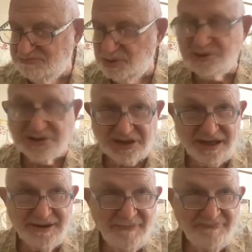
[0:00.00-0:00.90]

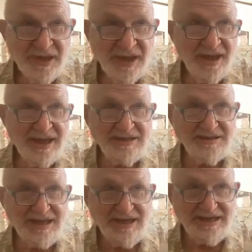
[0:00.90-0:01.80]
bullshit.
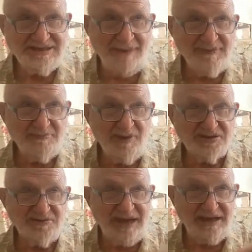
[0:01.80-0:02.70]
he examined a
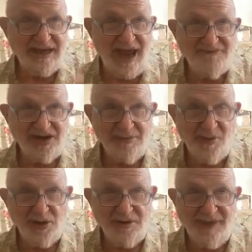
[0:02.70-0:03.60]
bunch of mainly
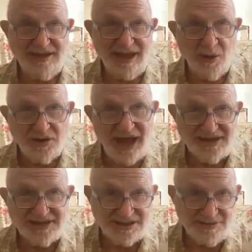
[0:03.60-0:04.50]
African-American men. They all had
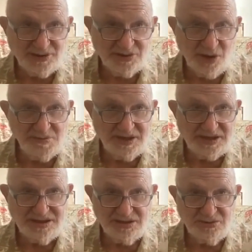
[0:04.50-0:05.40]
a similar
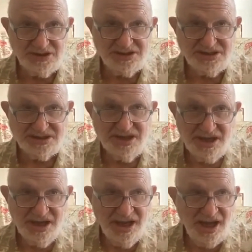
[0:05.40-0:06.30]
dopamine
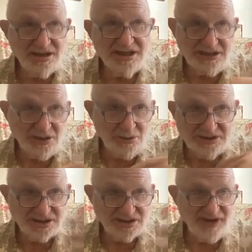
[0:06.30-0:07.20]
allele, which is a